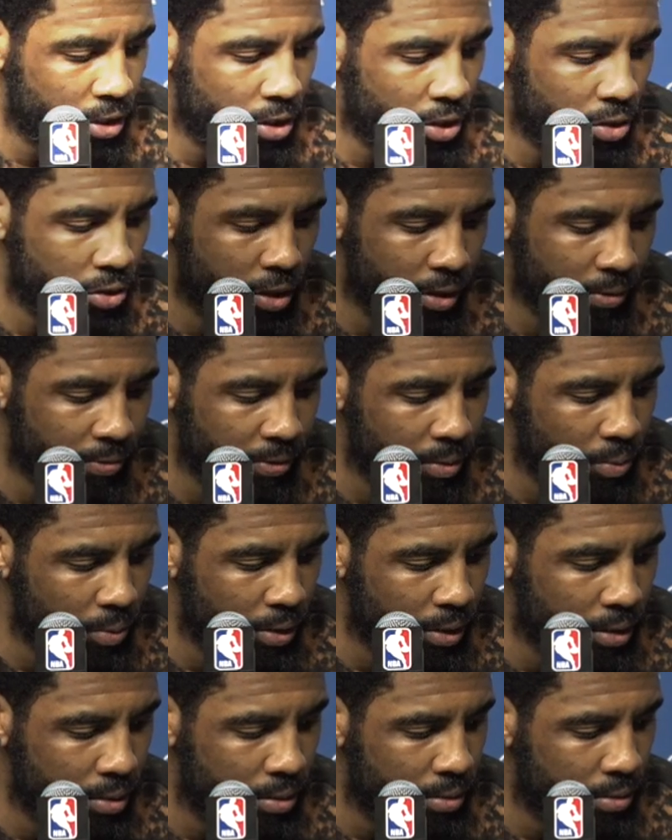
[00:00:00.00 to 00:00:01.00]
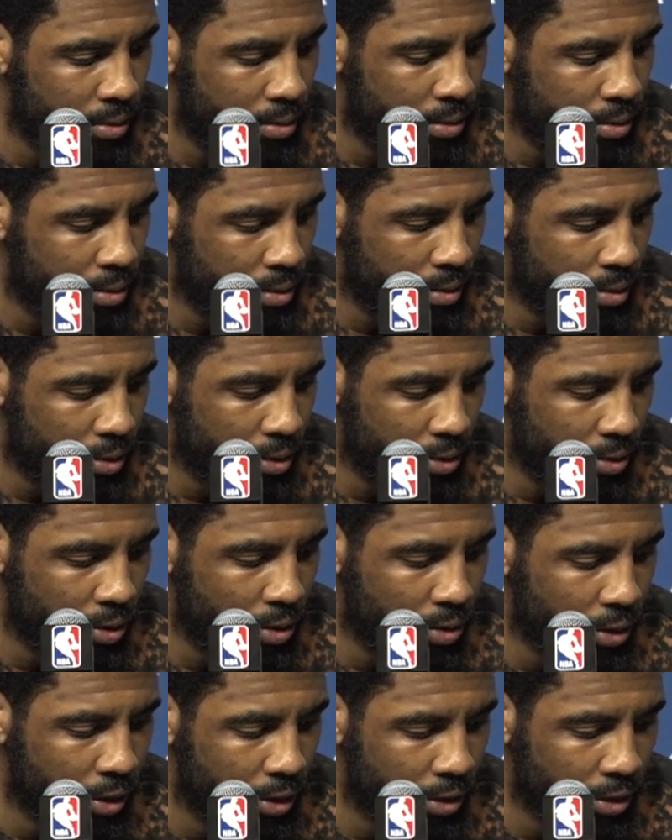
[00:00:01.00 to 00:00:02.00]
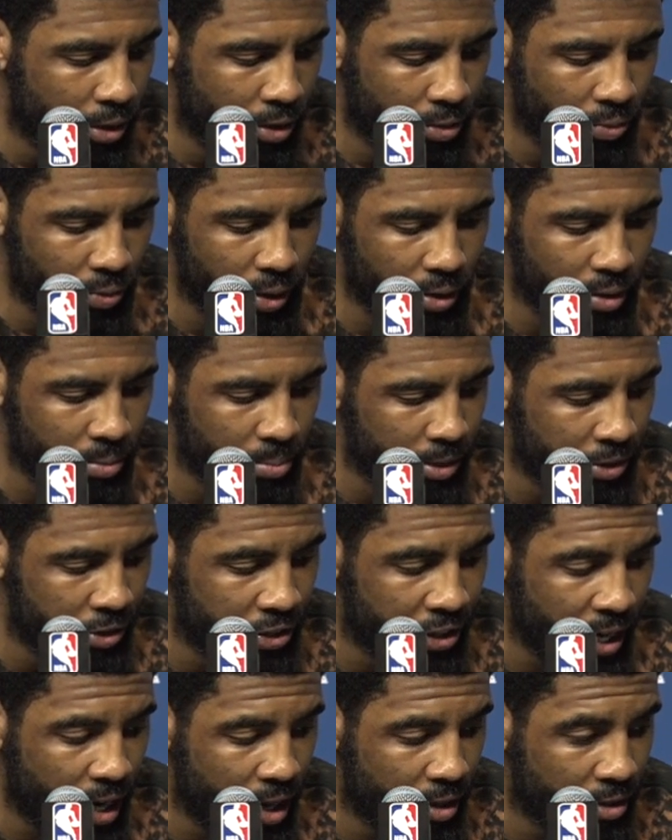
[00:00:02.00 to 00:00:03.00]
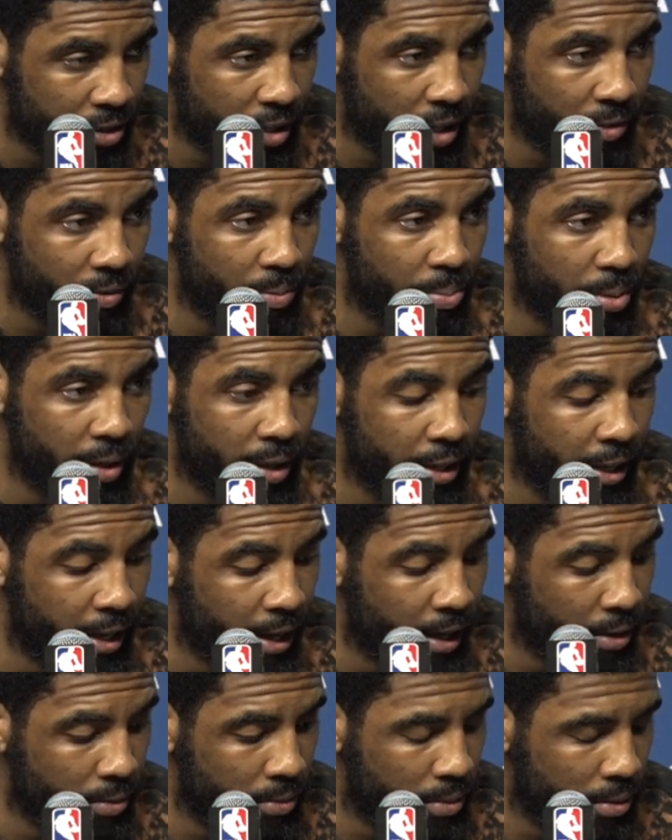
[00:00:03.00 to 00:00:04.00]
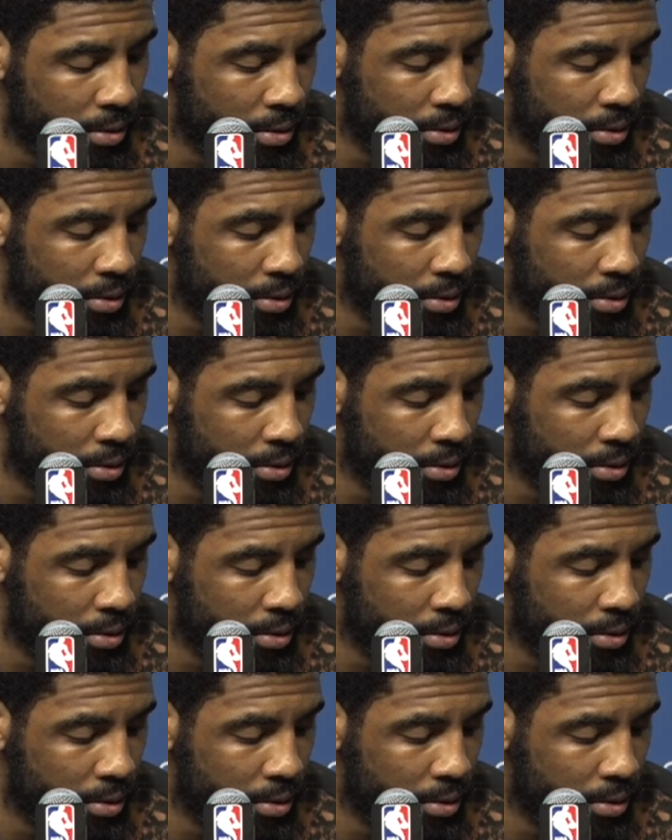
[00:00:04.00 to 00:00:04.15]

a little different when, you know, your rhythm is challenged every play down.